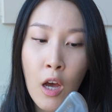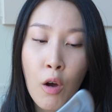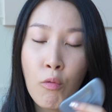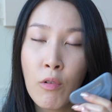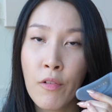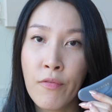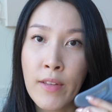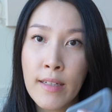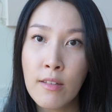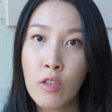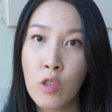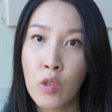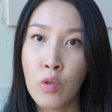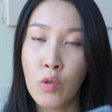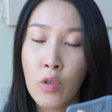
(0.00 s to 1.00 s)
With this
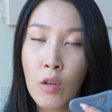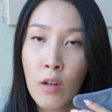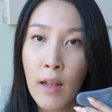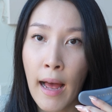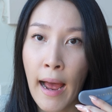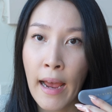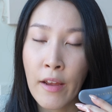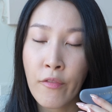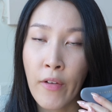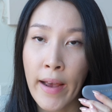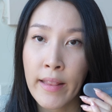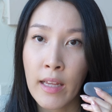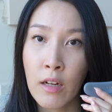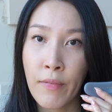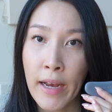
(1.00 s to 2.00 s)
tool, I
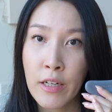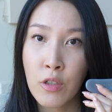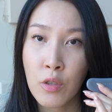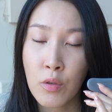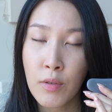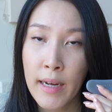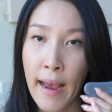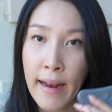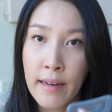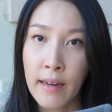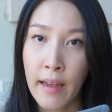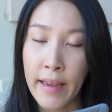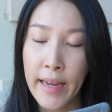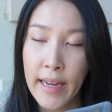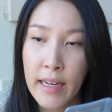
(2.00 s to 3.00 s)
find that if I do it at
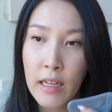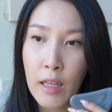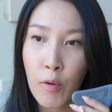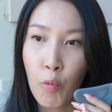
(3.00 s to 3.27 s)
night,